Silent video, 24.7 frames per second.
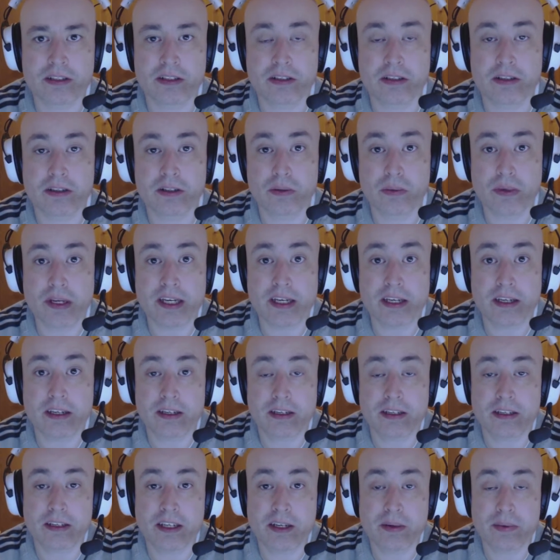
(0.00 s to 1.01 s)
had a good week.
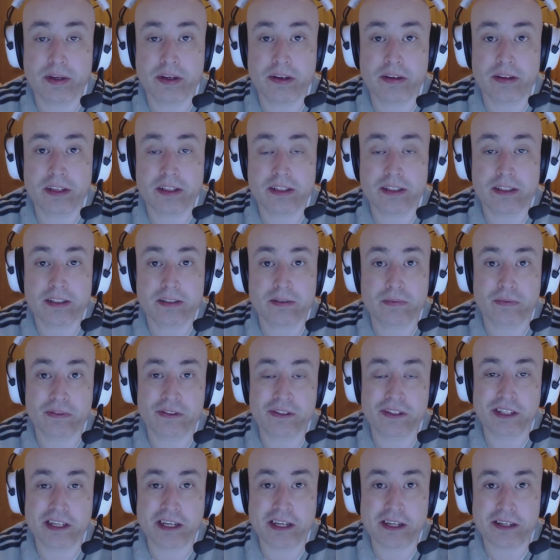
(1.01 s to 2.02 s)
And here we are, yes,
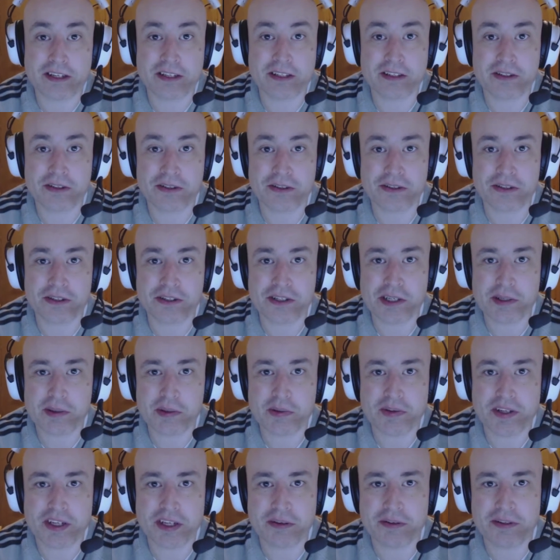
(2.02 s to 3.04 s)
once again, it's Thoughts and
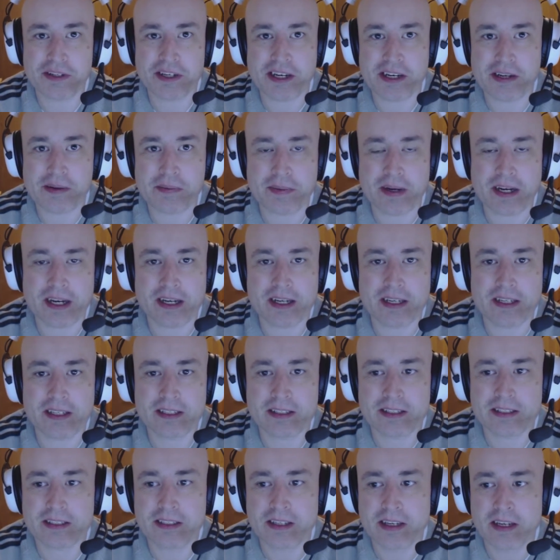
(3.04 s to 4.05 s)
Dreams video time.
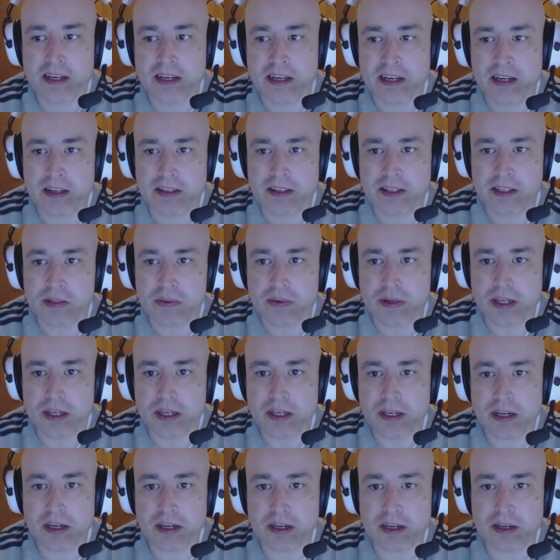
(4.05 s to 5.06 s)
And this
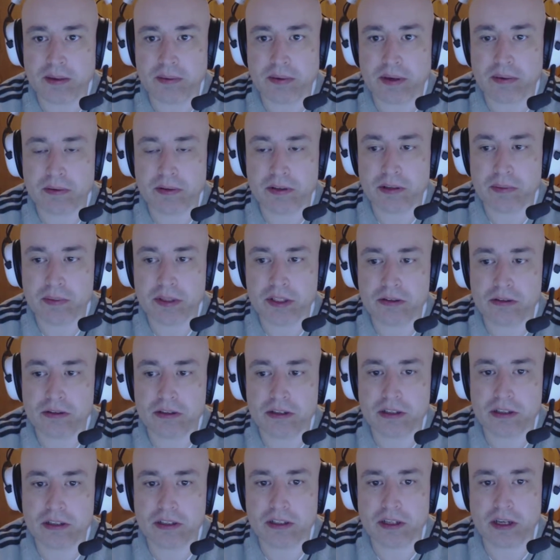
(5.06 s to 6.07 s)
week, I'm going to be
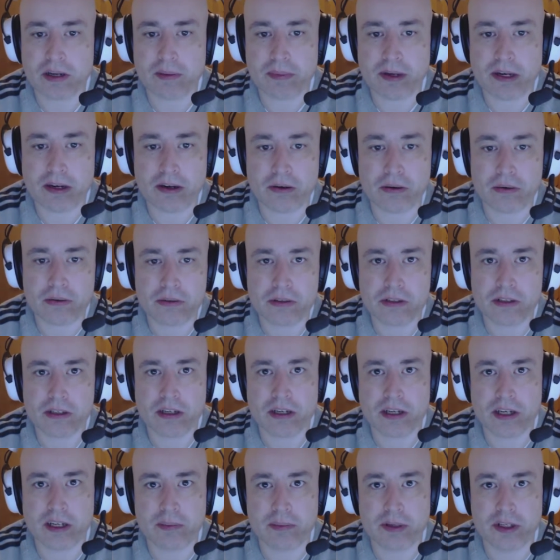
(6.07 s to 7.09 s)
talking about
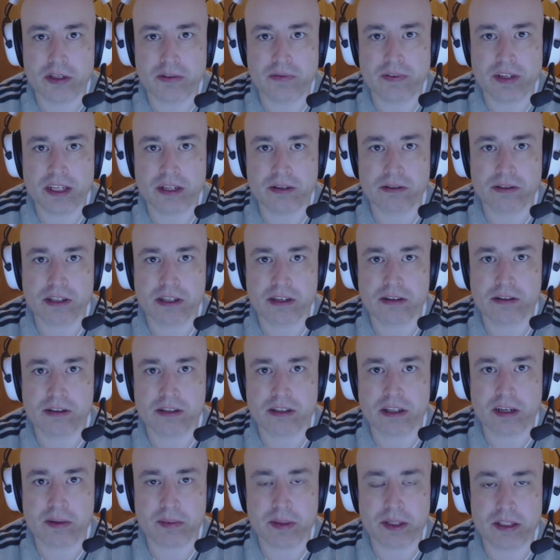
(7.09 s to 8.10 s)
a new video
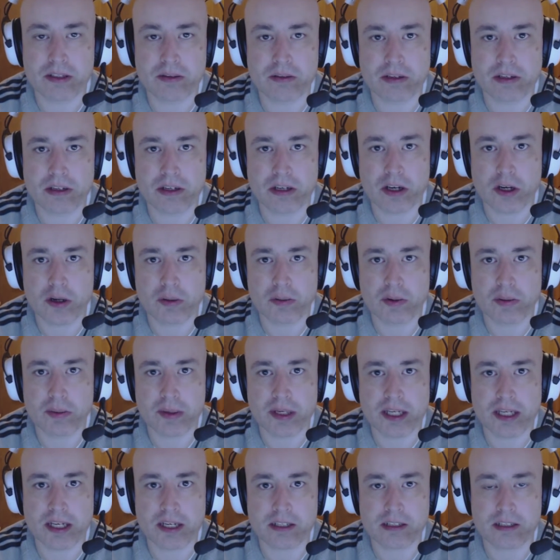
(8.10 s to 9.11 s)
series that I've been doing, and I hope you've
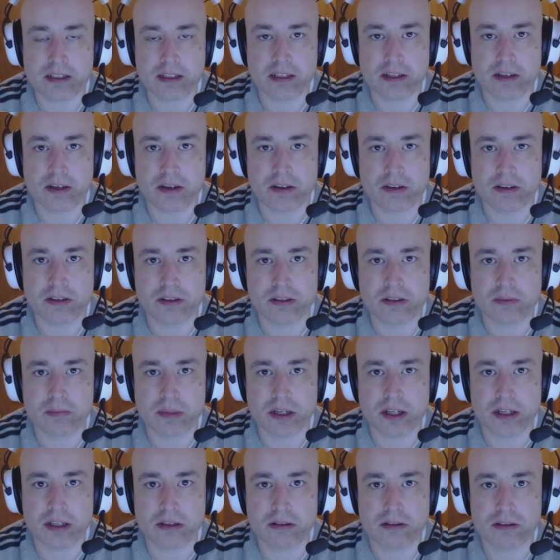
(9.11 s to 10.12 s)
been catching it on
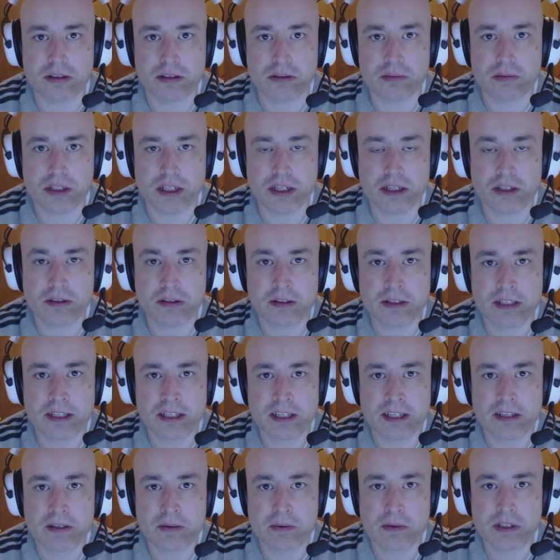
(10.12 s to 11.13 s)
my YouTube channel,
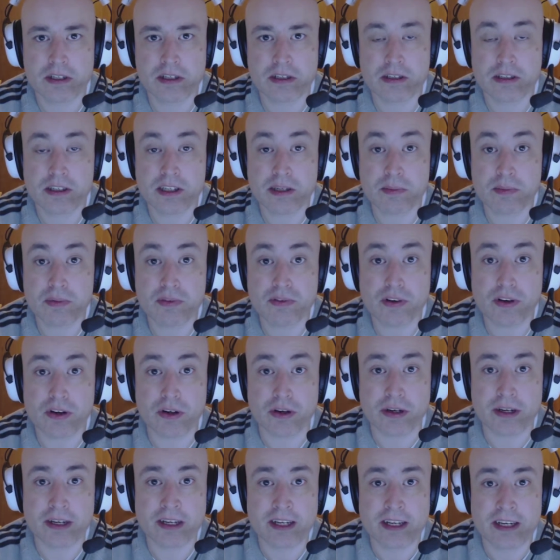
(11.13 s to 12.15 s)
which is The Sims
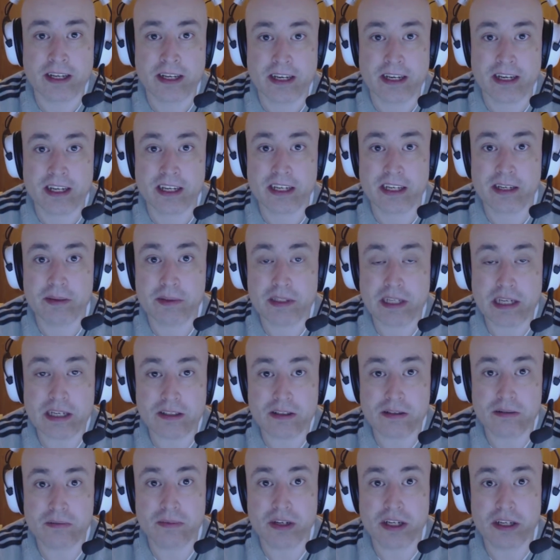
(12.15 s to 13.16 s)
4. It's
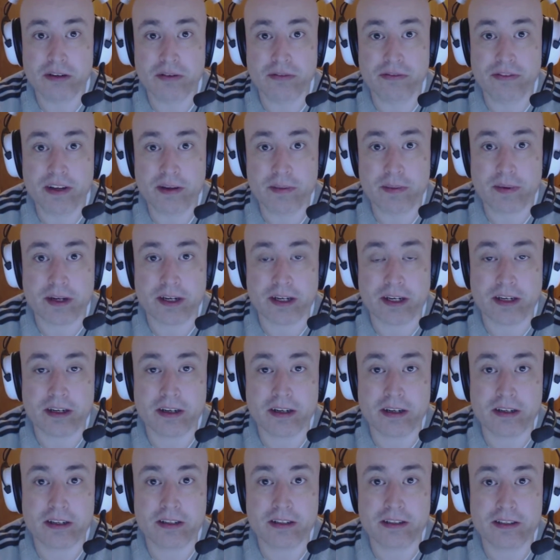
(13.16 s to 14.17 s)
getting some really good feedback,
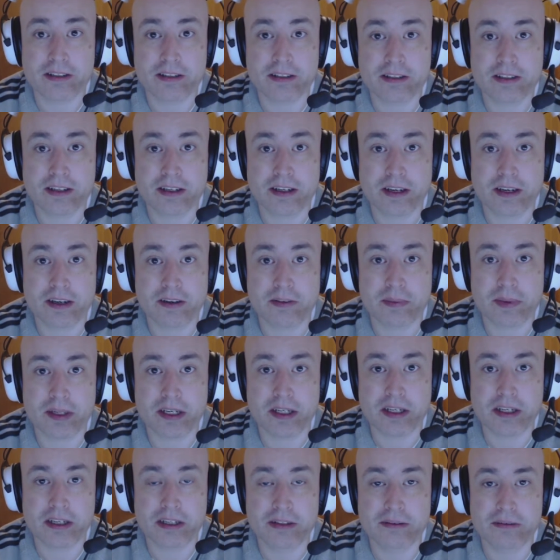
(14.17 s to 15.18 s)
and I've
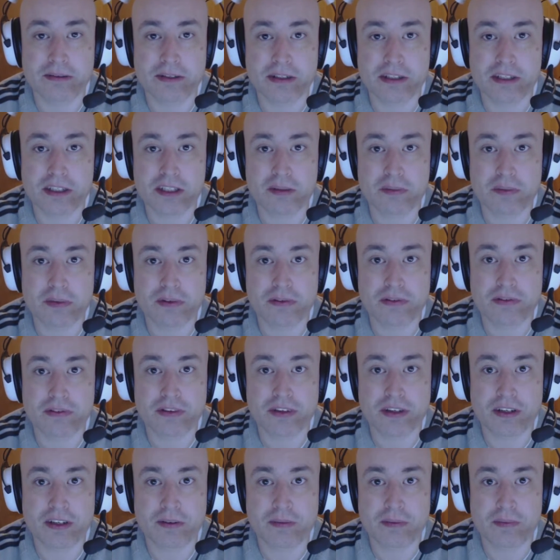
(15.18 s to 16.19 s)
been including some of
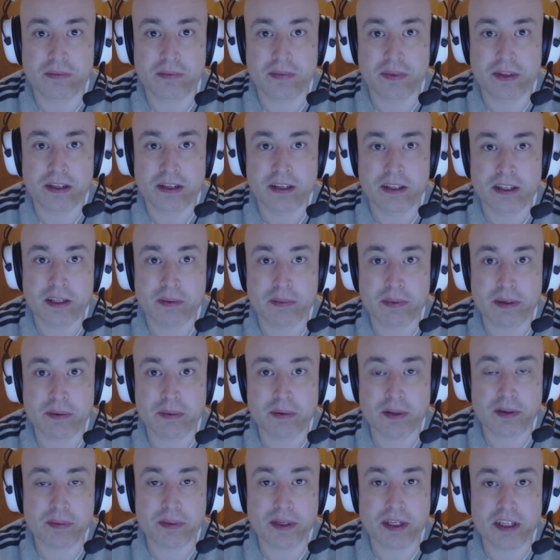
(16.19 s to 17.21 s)
the
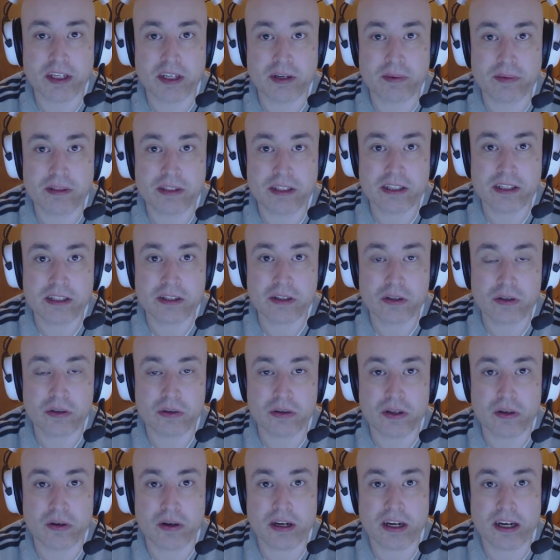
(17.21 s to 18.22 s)
people that have been commenting
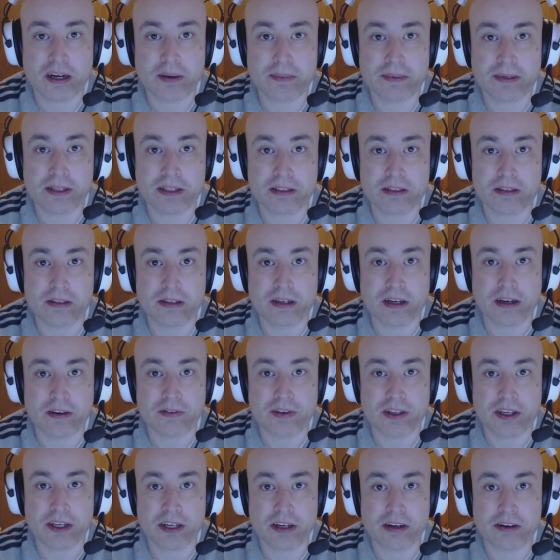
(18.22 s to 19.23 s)
who are quite happy to have
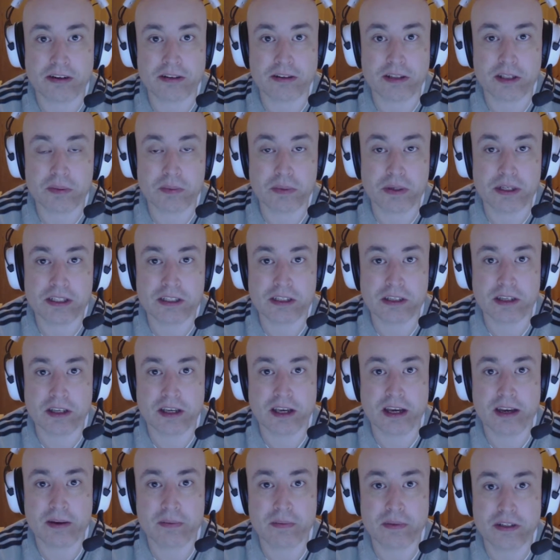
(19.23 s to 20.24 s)
their characters put into the
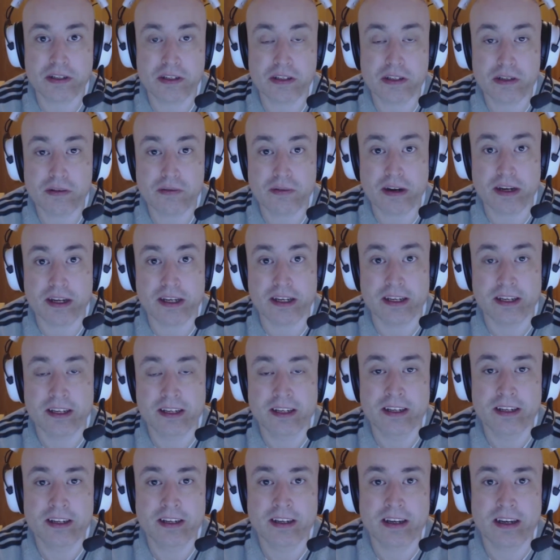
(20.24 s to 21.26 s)
game, which is great.
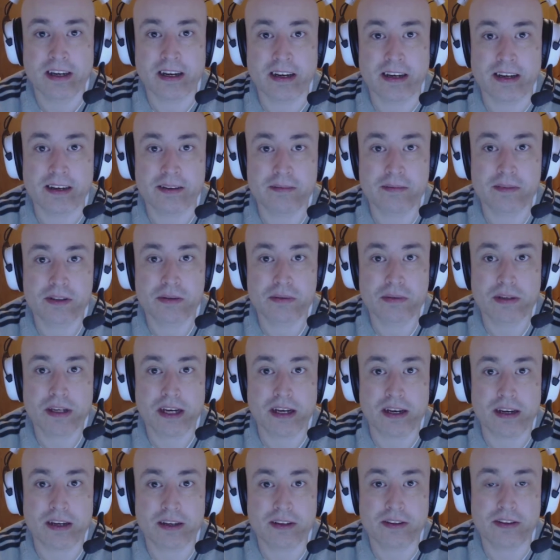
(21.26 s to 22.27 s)
So
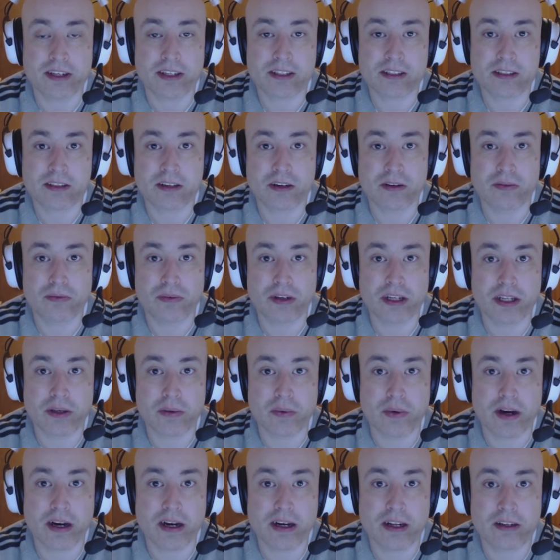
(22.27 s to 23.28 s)
yeah, that's gone really
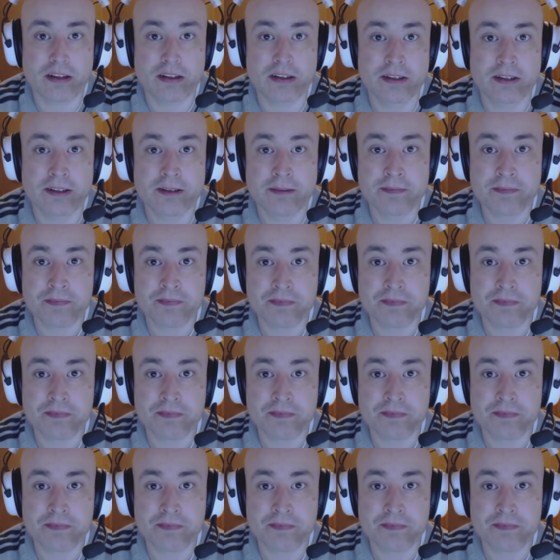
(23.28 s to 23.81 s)
well.